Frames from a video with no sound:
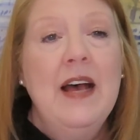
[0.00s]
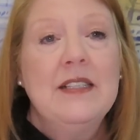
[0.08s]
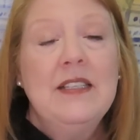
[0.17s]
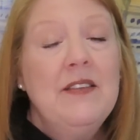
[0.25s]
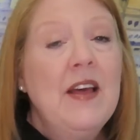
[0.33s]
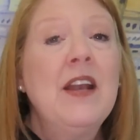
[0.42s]

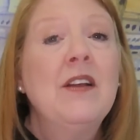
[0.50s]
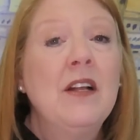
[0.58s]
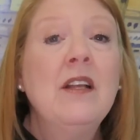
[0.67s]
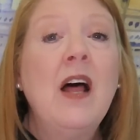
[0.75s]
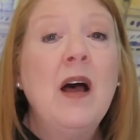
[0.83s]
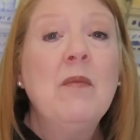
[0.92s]
see that on
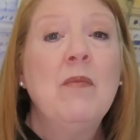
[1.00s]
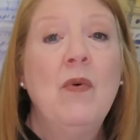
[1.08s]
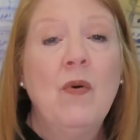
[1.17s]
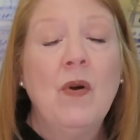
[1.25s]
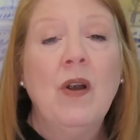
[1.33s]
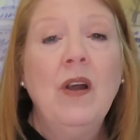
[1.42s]
a lot
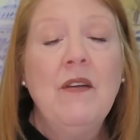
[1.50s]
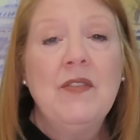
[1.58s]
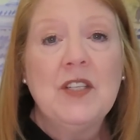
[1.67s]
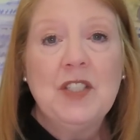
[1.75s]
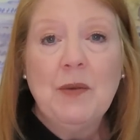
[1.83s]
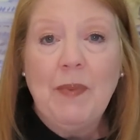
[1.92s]
more
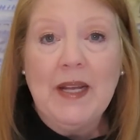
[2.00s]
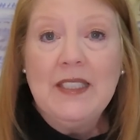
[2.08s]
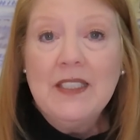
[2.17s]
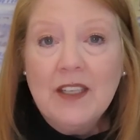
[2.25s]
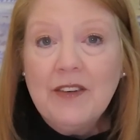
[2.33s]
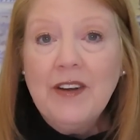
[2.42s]
of the ship
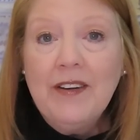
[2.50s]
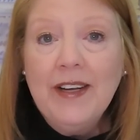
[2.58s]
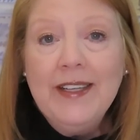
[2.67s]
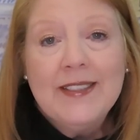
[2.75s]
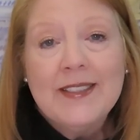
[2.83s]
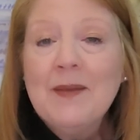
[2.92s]

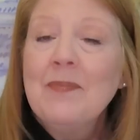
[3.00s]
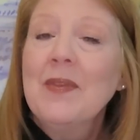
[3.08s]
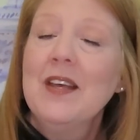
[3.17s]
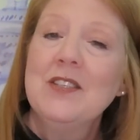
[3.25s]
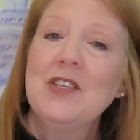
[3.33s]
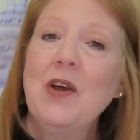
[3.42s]
itineraries.
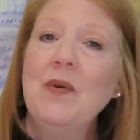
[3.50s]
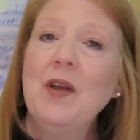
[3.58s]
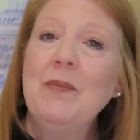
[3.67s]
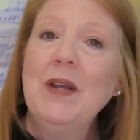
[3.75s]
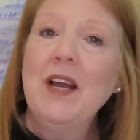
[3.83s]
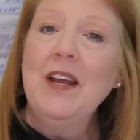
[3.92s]
So
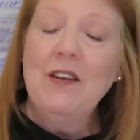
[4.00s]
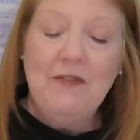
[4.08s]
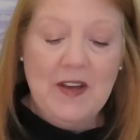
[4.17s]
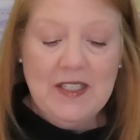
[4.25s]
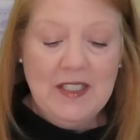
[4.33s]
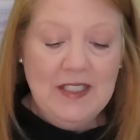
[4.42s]
it'll be kind of
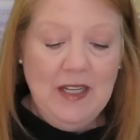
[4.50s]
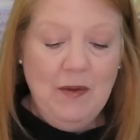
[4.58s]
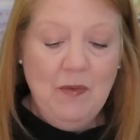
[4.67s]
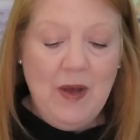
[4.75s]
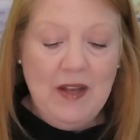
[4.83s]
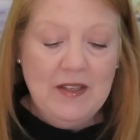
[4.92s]
fun to
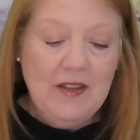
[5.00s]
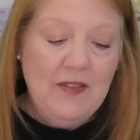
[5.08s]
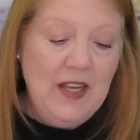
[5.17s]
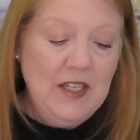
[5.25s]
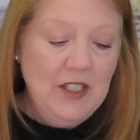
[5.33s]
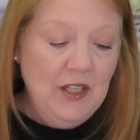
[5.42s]
see what
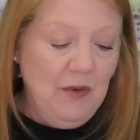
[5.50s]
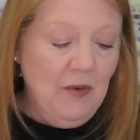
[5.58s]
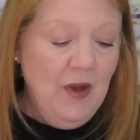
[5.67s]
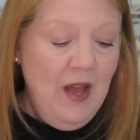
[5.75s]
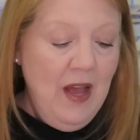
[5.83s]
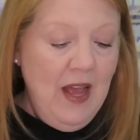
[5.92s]
they
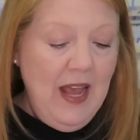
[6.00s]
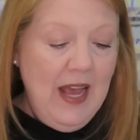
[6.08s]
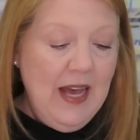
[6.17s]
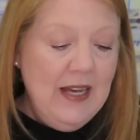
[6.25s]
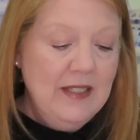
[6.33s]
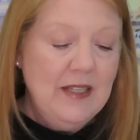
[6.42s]
do.
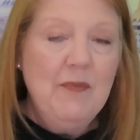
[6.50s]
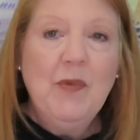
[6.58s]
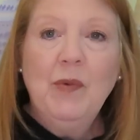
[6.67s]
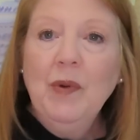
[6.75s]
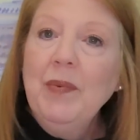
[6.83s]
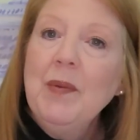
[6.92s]
And
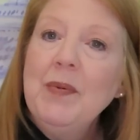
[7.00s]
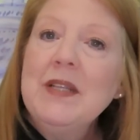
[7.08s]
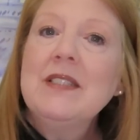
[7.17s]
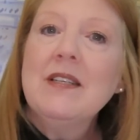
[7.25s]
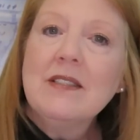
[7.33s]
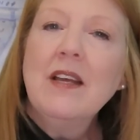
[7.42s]
the Ruby
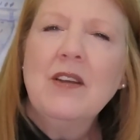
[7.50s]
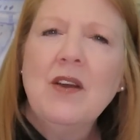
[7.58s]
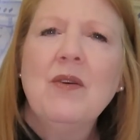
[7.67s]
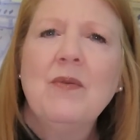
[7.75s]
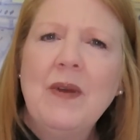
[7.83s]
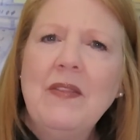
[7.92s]
Princess, I
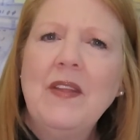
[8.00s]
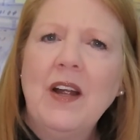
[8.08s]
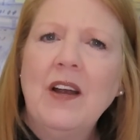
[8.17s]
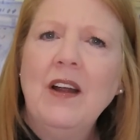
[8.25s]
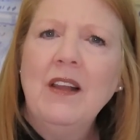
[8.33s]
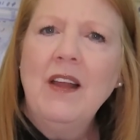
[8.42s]
know, went
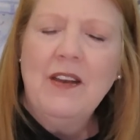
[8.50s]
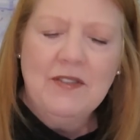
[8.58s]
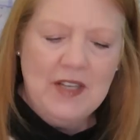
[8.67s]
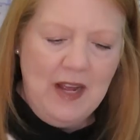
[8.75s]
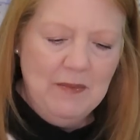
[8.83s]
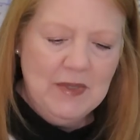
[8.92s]
there a lot
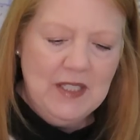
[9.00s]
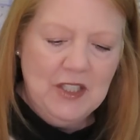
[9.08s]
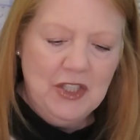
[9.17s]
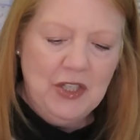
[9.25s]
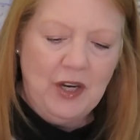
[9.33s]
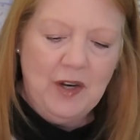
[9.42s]
of times
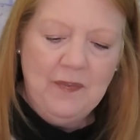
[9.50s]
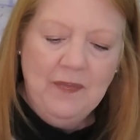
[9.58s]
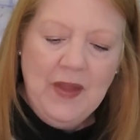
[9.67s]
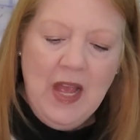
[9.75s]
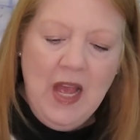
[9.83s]
this year.